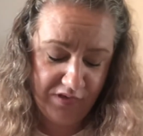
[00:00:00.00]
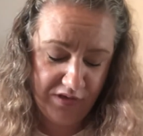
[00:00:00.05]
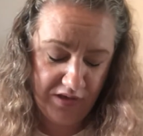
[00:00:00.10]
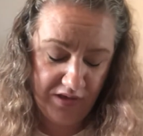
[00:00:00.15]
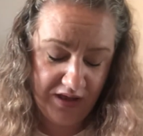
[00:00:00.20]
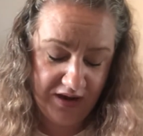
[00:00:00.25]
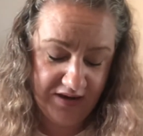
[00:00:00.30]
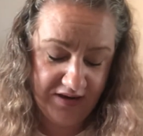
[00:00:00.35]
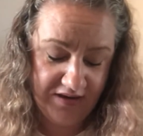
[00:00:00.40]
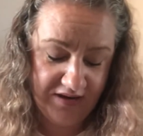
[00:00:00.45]

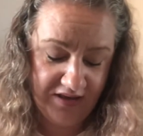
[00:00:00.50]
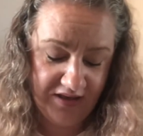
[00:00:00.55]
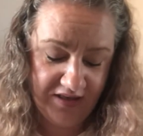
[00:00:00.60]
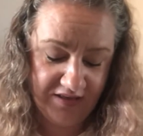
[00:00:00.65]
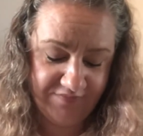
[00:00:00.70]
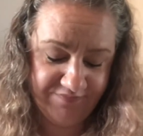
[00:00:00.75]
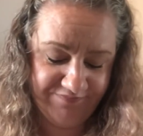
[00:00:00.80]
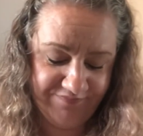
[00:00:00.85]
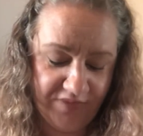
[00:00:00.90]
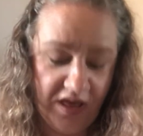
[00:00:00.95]
And
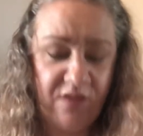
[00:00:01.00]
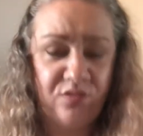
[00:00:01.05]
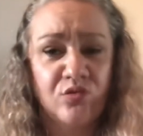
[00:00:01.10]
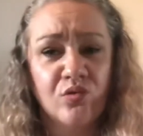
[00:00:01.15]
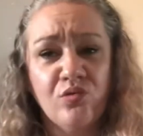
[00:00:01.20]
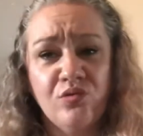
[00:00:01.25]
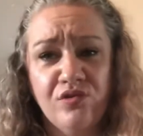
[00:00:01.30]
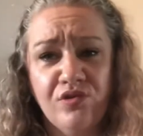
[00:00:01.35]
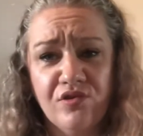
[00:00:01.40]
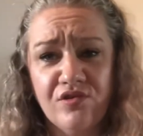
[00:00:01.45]
I
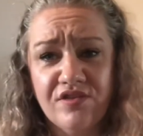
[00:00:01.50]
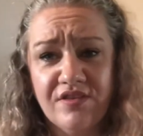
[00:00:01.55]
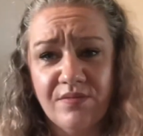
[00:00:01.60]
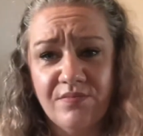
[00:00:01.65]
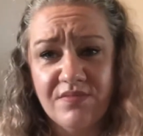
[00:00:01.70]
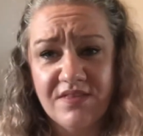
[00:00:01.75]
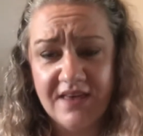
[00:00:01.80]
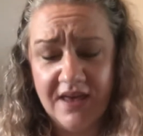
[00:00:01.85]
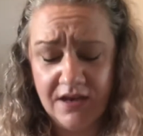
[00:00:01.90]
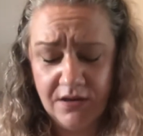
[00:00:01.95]
don't use them
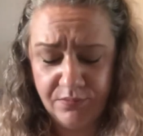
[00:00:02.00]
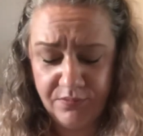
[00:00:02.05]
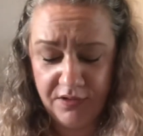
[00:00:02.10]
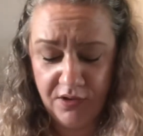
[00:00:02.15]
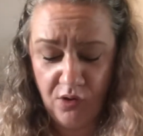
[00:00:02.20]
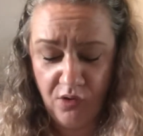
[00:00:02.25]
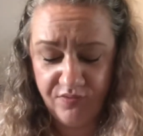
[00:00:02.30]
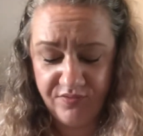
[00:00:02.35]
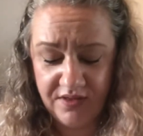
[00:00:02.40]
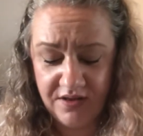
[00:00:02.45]
terribly
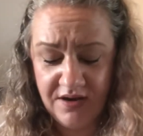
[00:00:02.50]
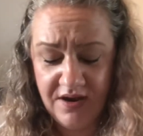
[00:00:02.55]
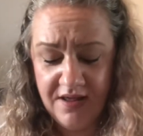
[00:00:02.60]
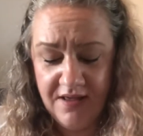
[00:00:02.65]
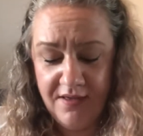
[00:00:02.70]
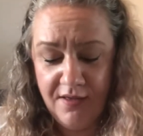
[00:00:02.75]
often,